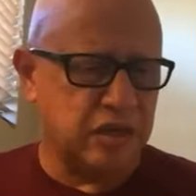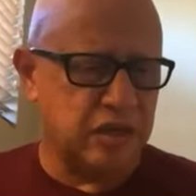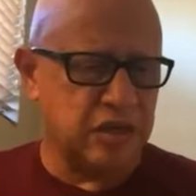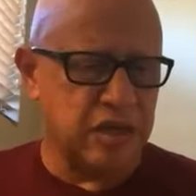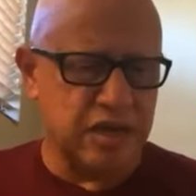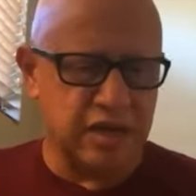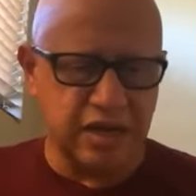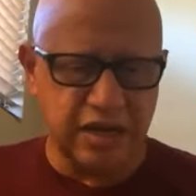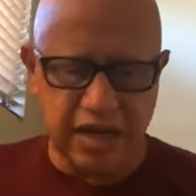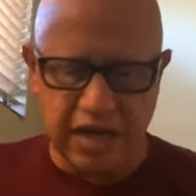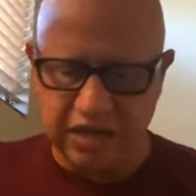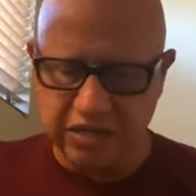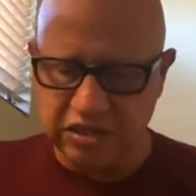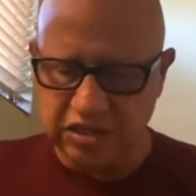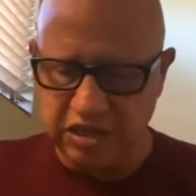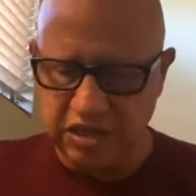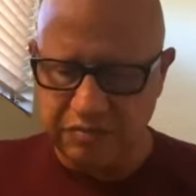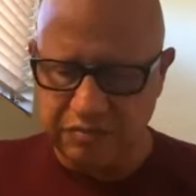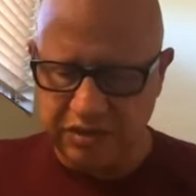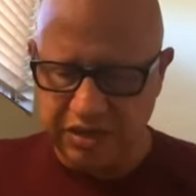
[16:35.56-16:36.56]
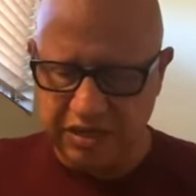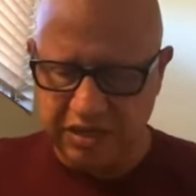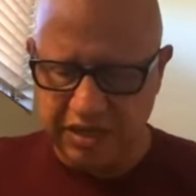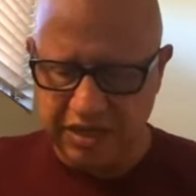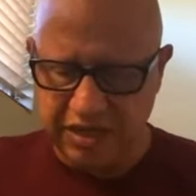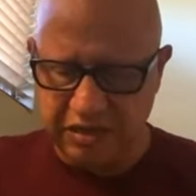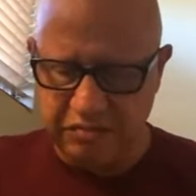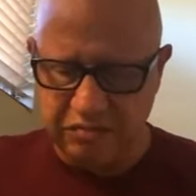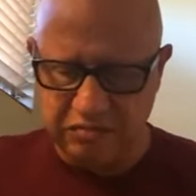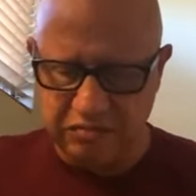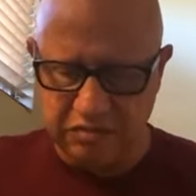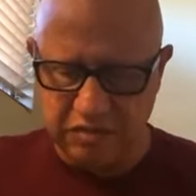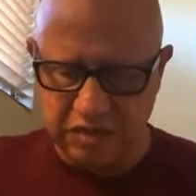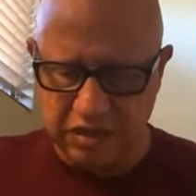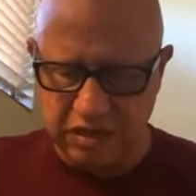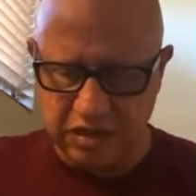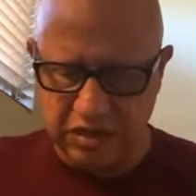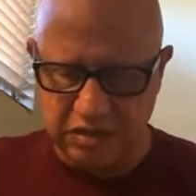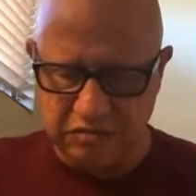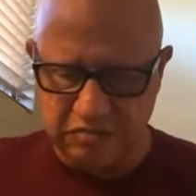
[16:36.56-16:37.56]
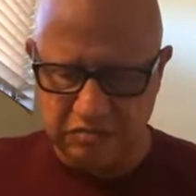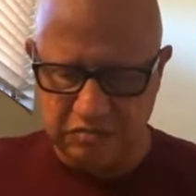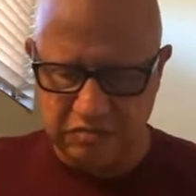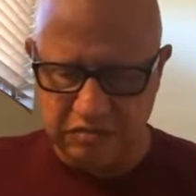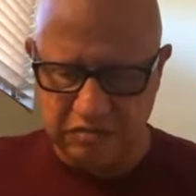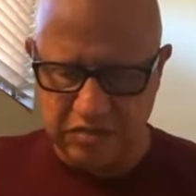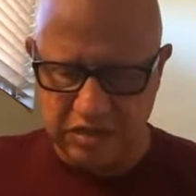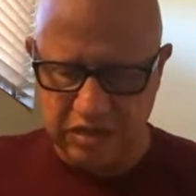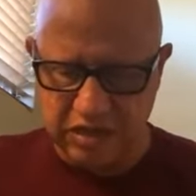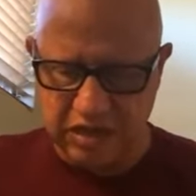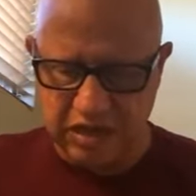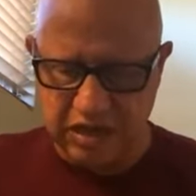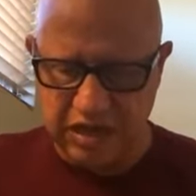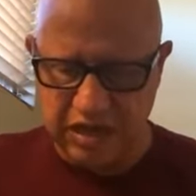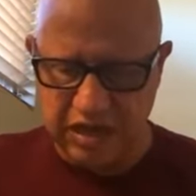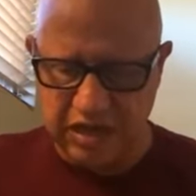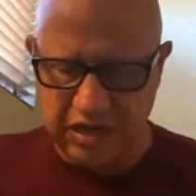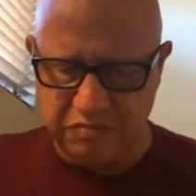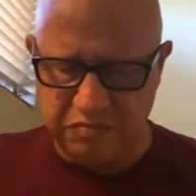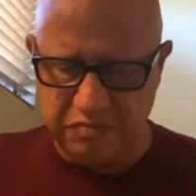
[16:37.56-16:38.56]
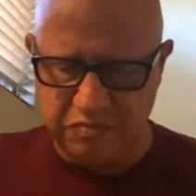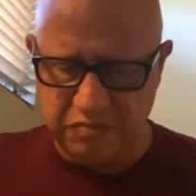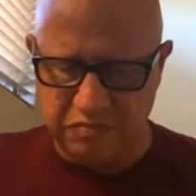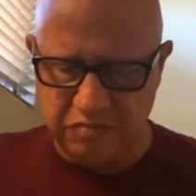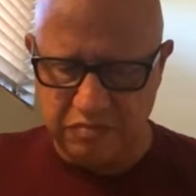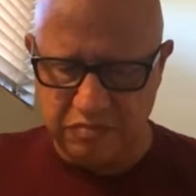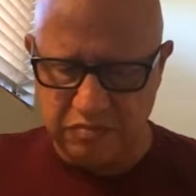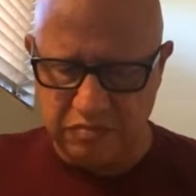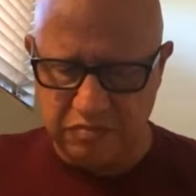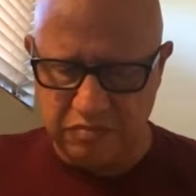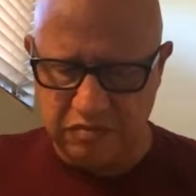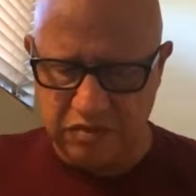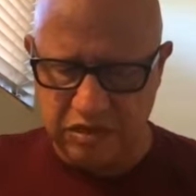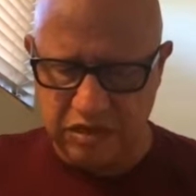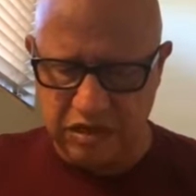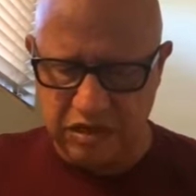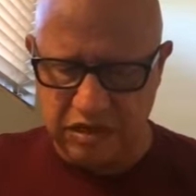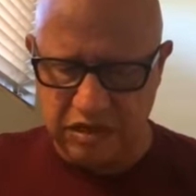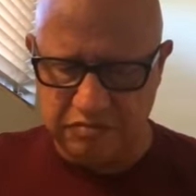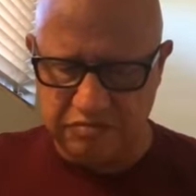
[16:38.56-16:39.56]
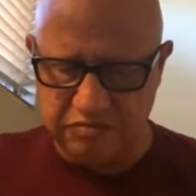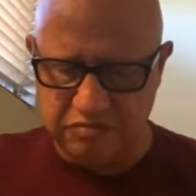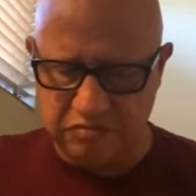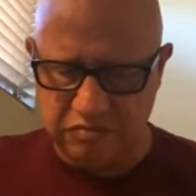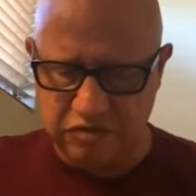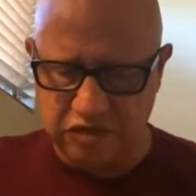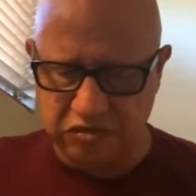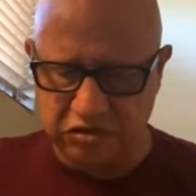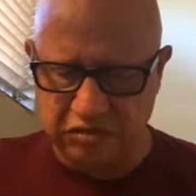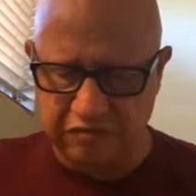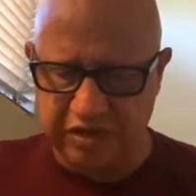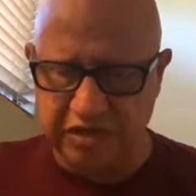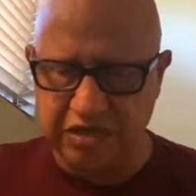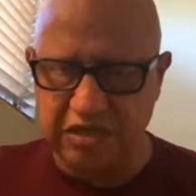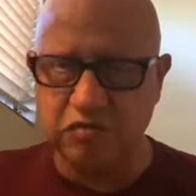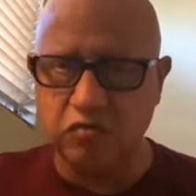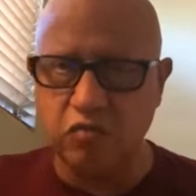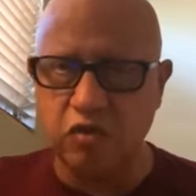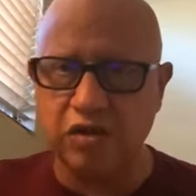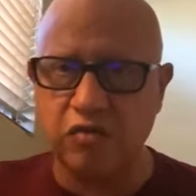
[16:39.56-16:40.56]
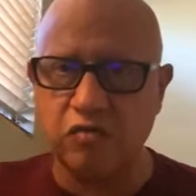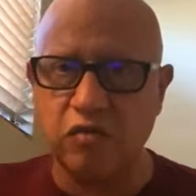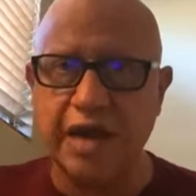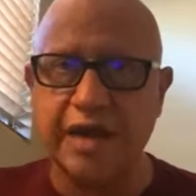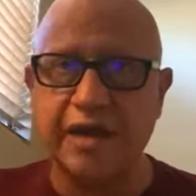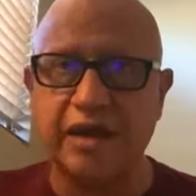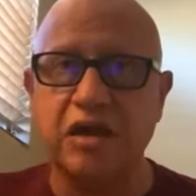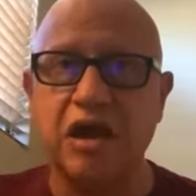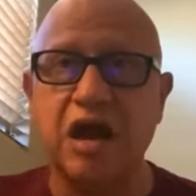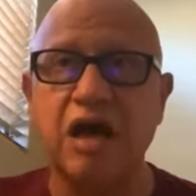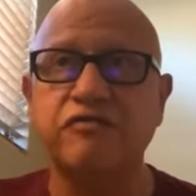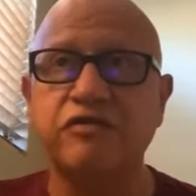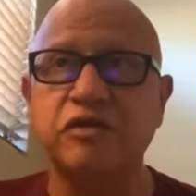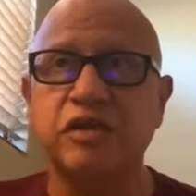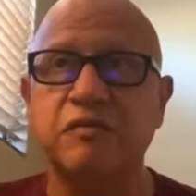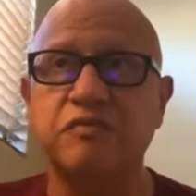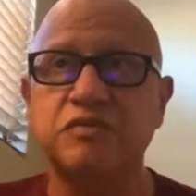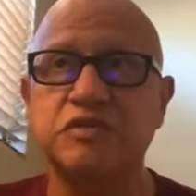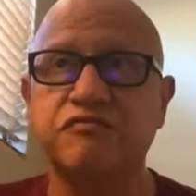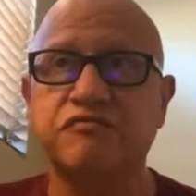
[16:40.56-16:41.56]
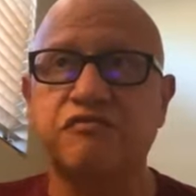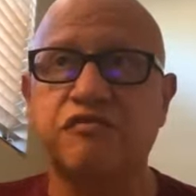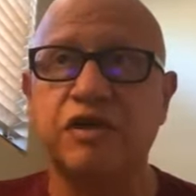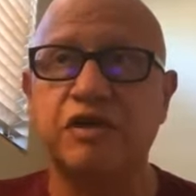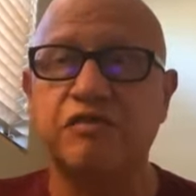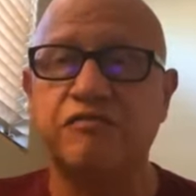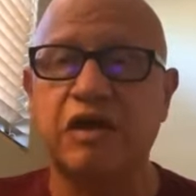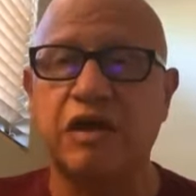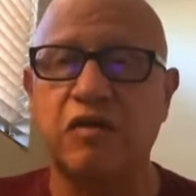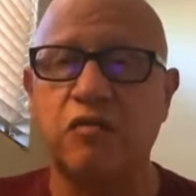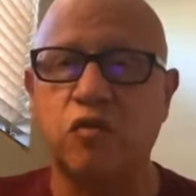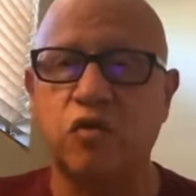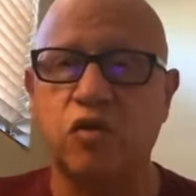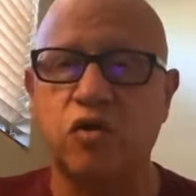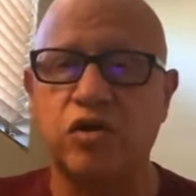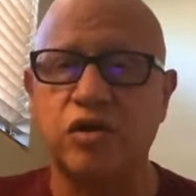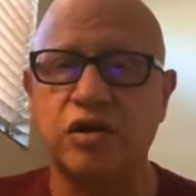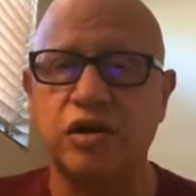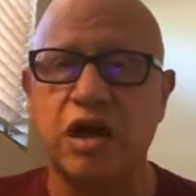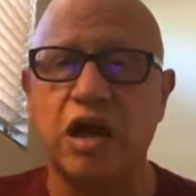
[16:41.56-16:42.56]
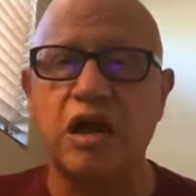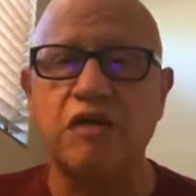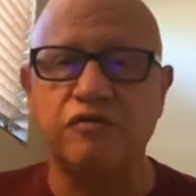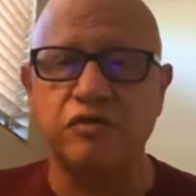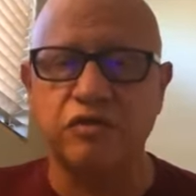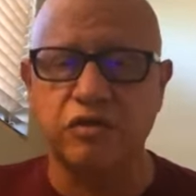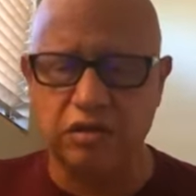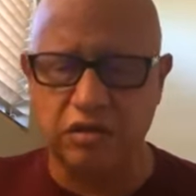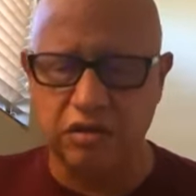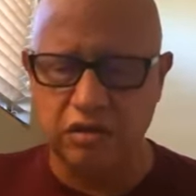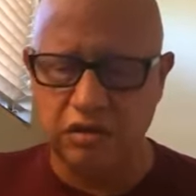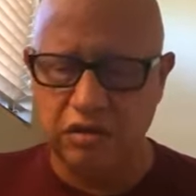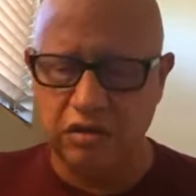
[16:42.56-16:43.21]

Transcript: and it actually became um, a uh, sort of, I didn't want to write a novel. I was afraid of that word novel.